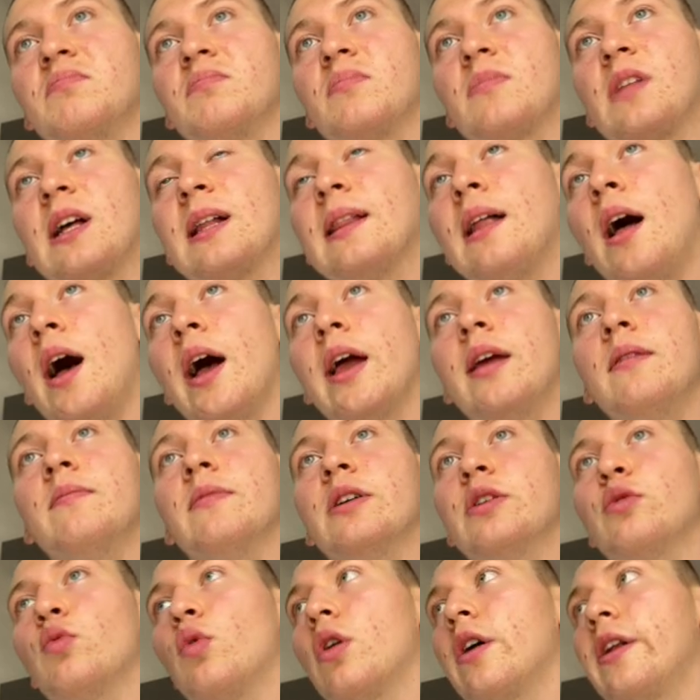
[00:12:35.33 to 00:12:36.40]
climb
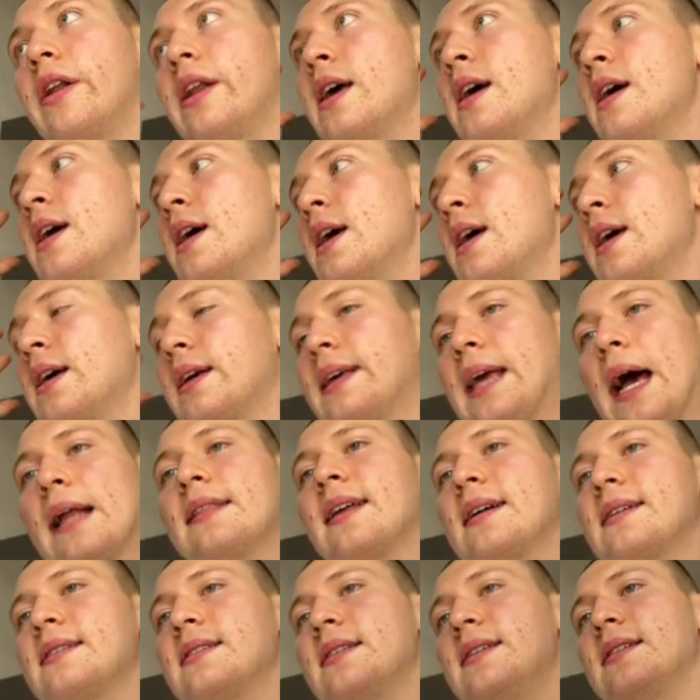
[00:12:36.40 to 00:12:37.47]
and what
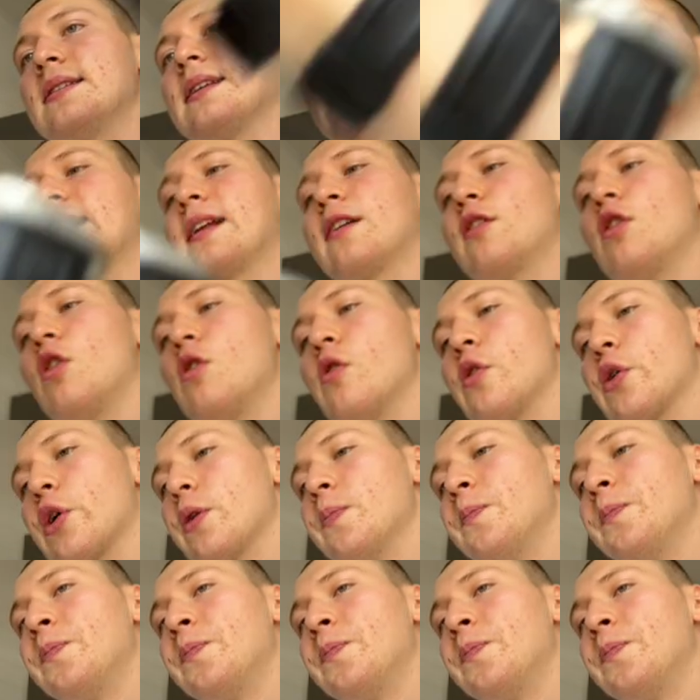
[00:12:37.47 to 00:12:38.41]
galaxies I can conquer.